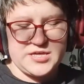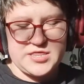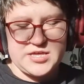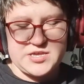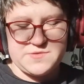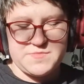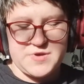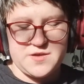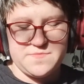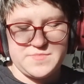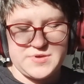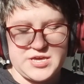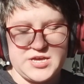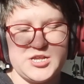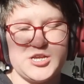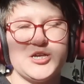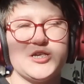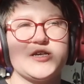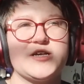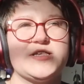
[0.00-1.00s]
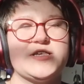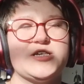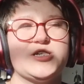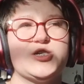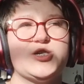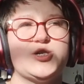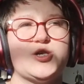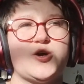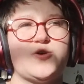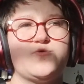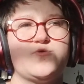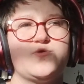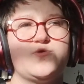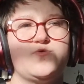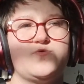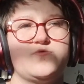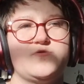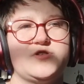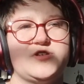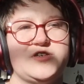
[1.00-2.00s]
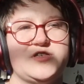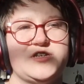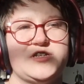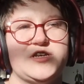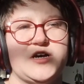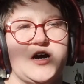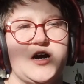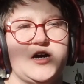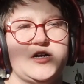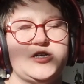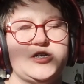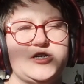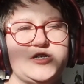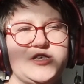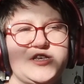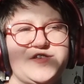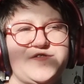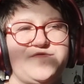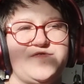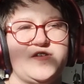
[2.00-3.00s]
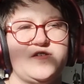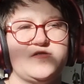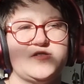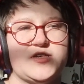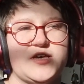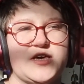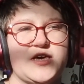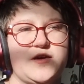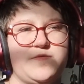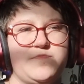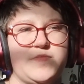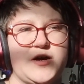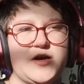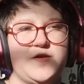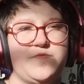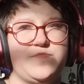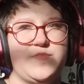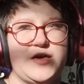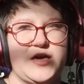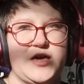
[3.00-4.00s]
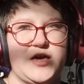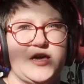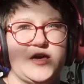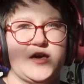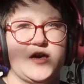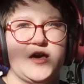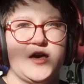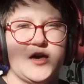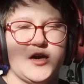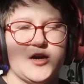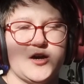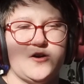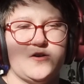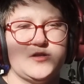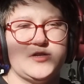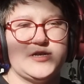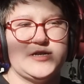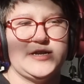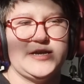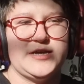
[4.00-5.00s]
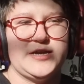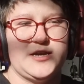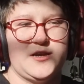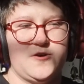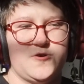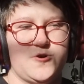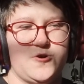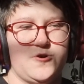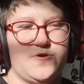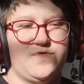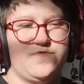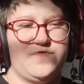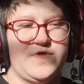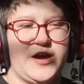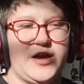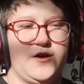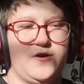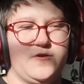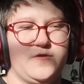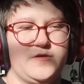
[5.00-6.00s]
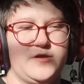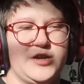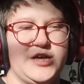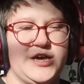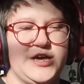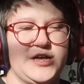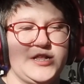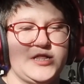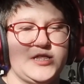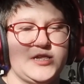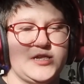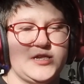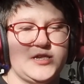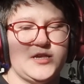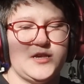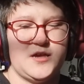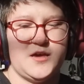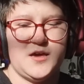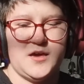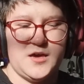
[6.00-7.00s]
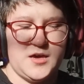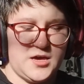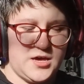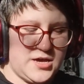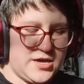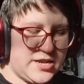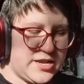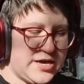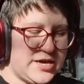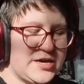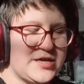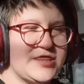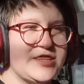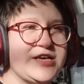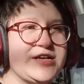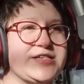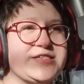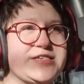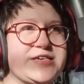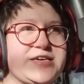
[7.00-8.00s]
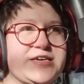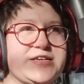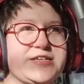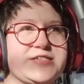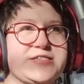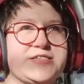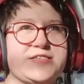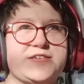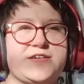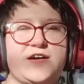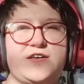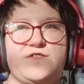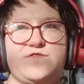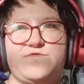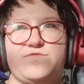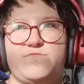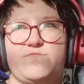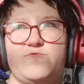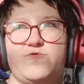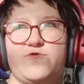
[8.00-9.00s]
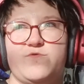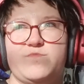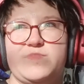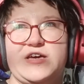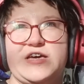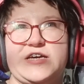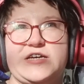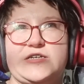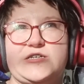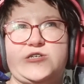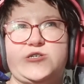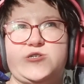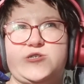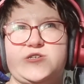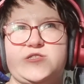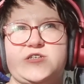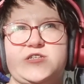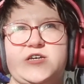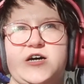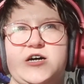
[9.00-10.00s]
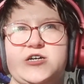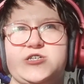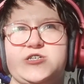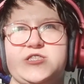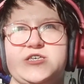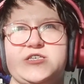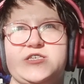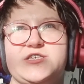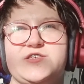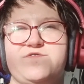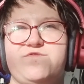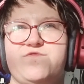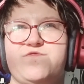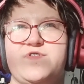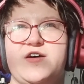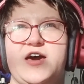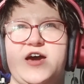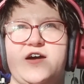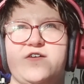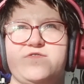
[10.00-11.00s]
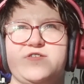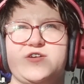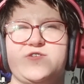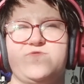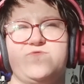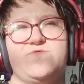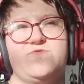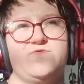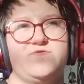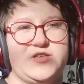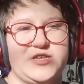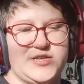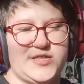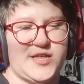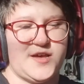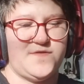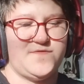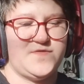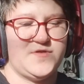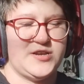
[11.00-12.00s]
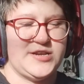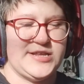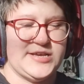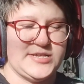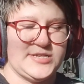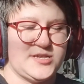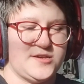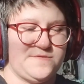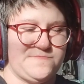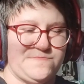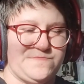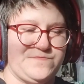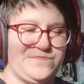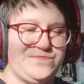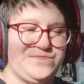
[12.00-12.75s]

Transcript: this might be, just because it's so cool to the touch, this feels like it might be cotton linen or cotton rayon. It's like, this is kind of warm-ish to the touch. This is very cool. There's definitely some